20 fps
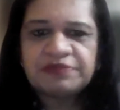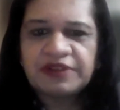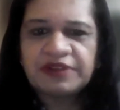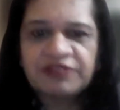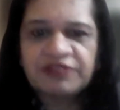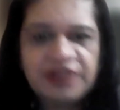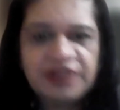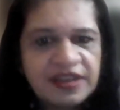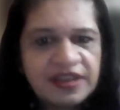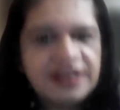
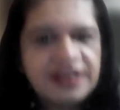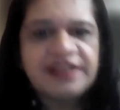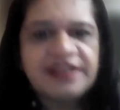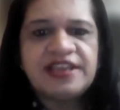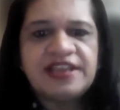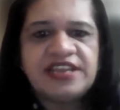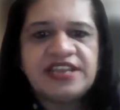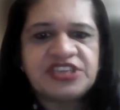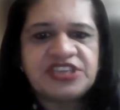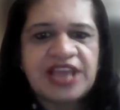really,
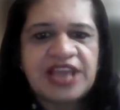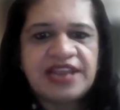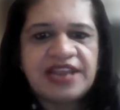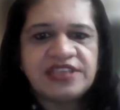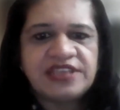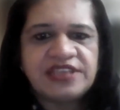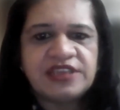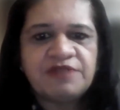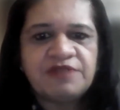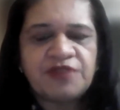really
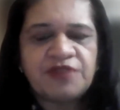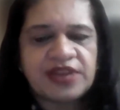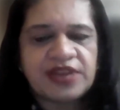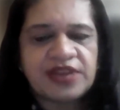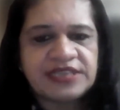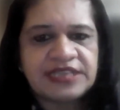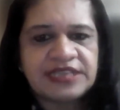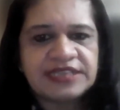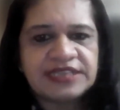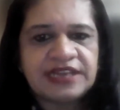challenging for
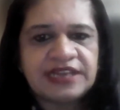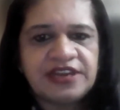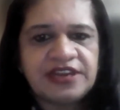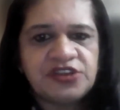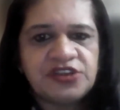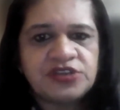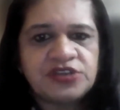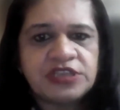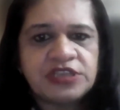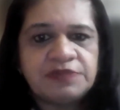us as
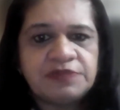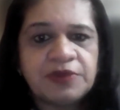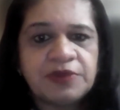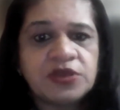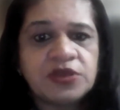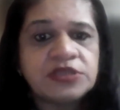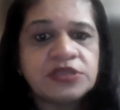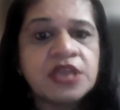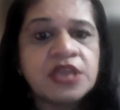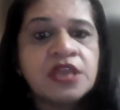clinicians,
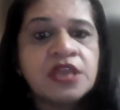because